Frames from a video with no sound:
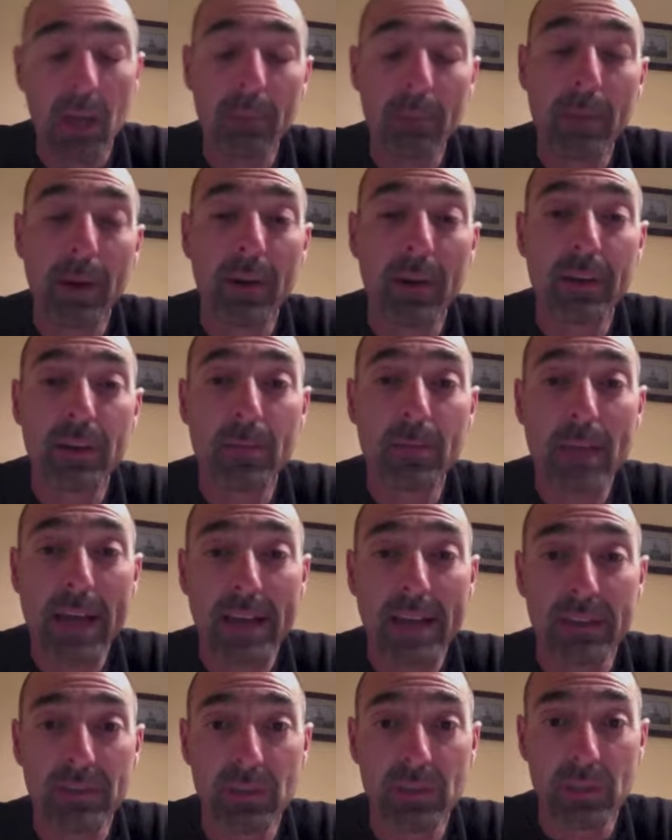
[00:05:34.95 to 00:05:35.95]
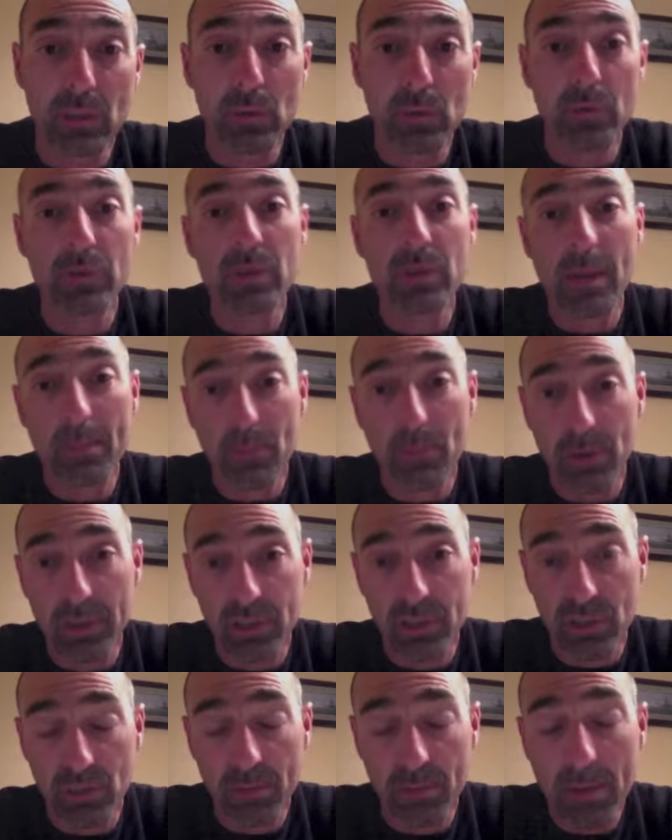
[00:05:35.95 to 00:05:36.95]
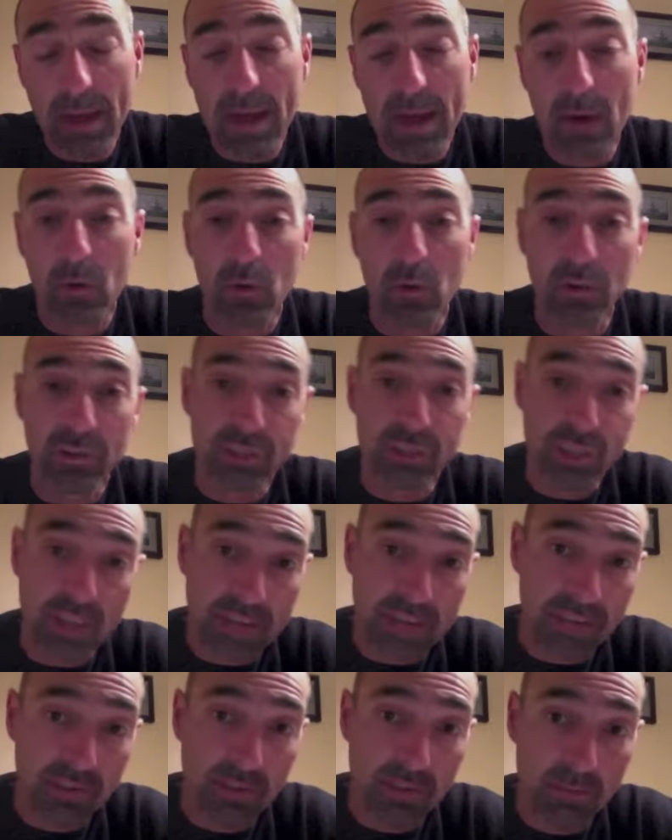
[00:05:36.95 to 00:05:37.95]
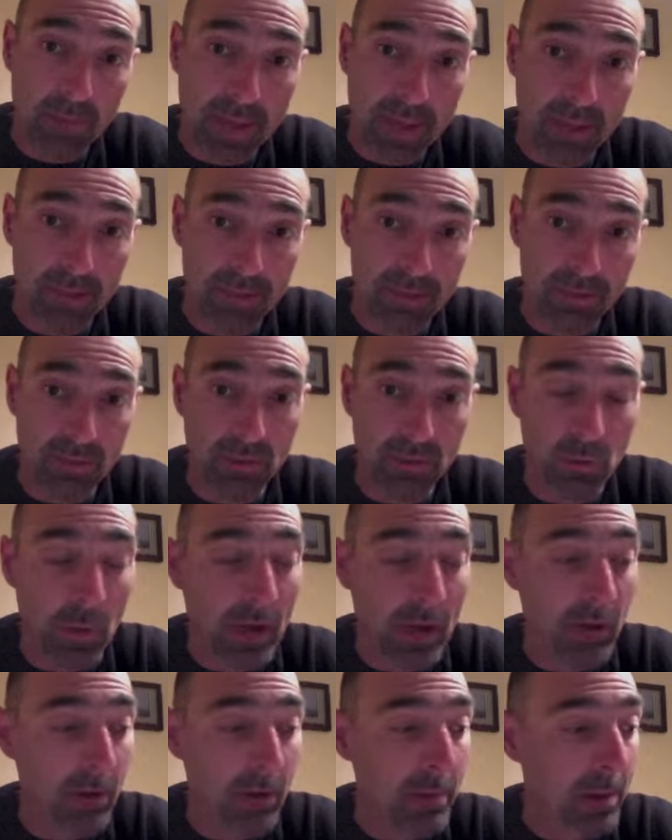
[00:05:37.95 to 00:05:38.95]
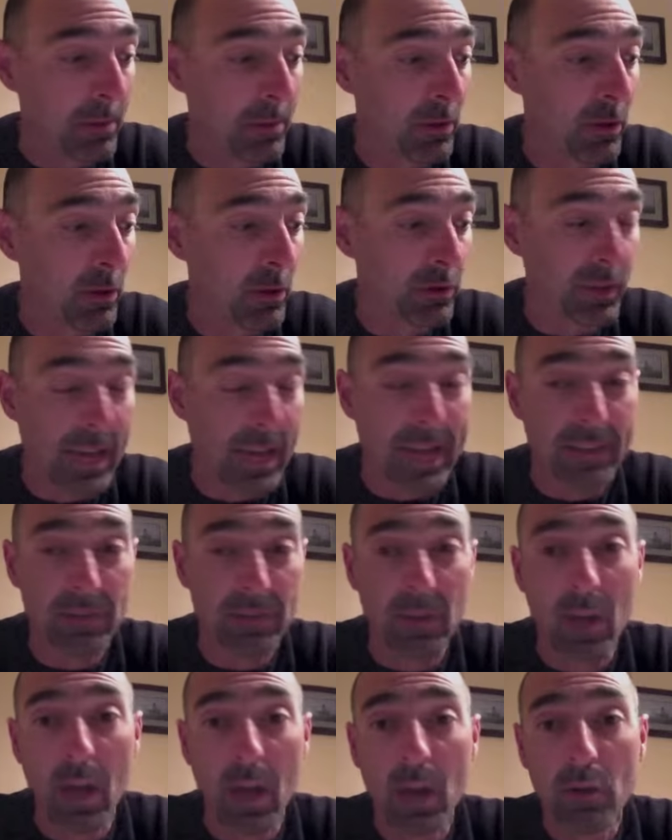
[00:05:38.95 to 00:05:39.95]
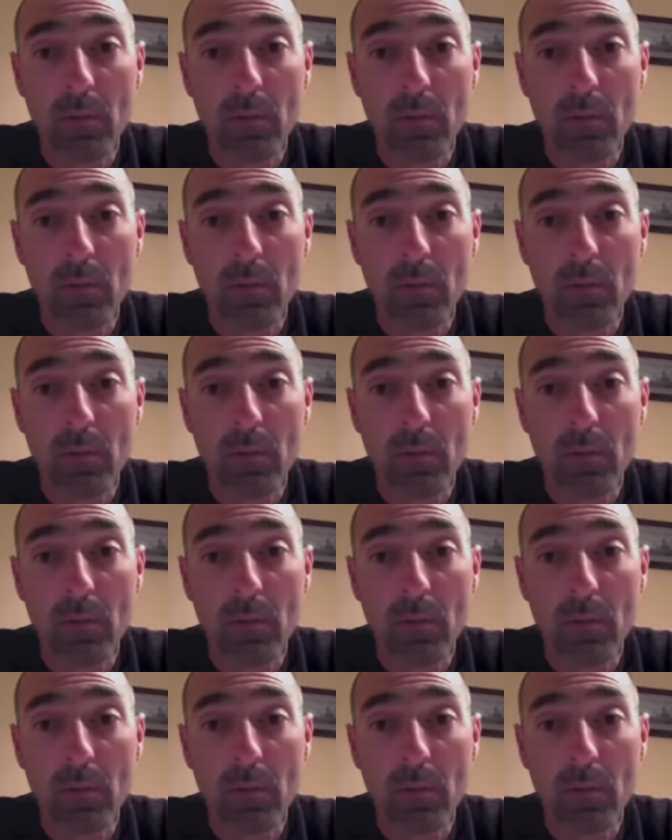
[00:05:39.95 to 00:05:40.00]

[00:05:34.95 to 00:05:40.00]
Baron de Montesquieu, separation of powers, checks and balances. You want to remember those guys.